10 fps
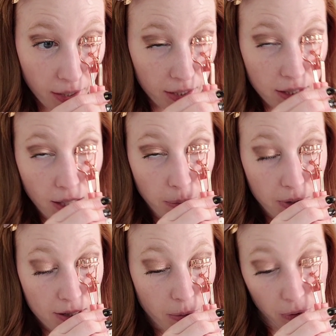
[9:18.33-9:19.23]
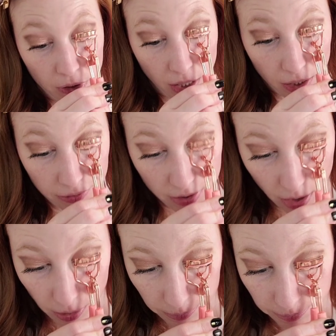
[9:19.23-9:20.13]
it did give me some relief.
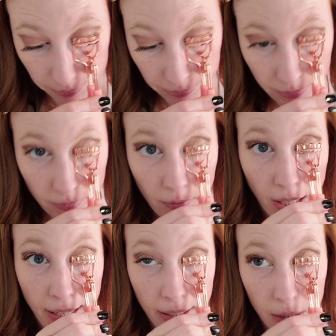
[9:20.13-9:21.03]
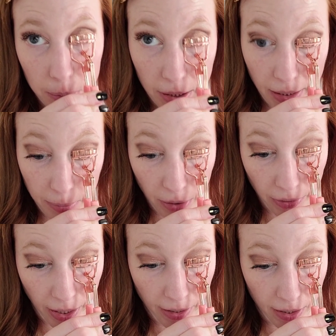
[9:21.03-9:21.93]
So can't complain
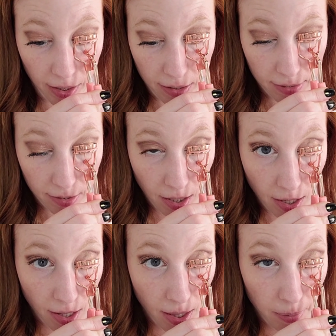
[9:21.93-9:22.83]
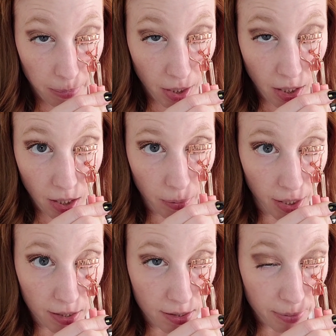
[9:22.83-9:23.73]
about that, I guess. But
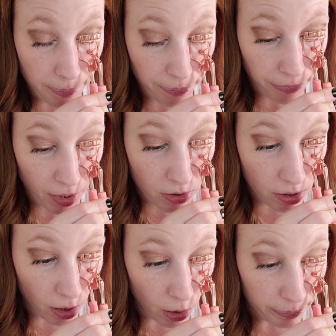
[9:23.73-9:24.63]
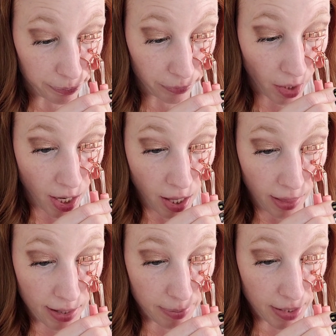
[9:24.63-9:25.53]
anyways, so
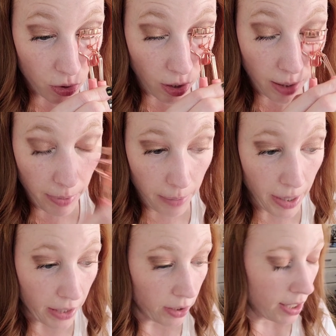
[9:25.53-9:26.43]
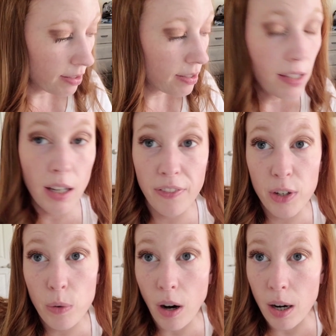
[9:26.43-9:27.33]
that's my story about migraines. If
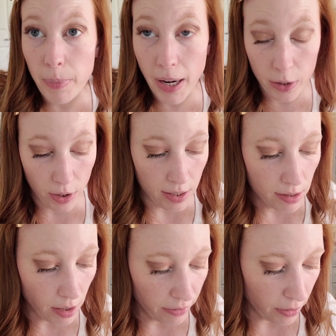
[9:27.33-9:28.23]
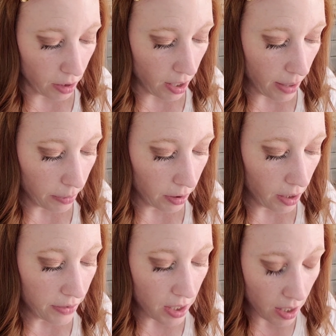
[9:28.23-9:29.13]
you are a migraine sufferer, I would
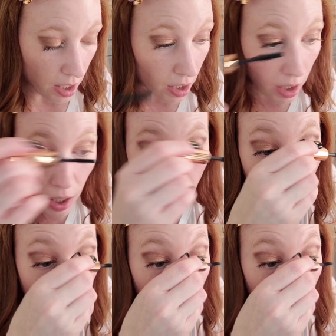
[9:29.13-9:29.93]
love to hear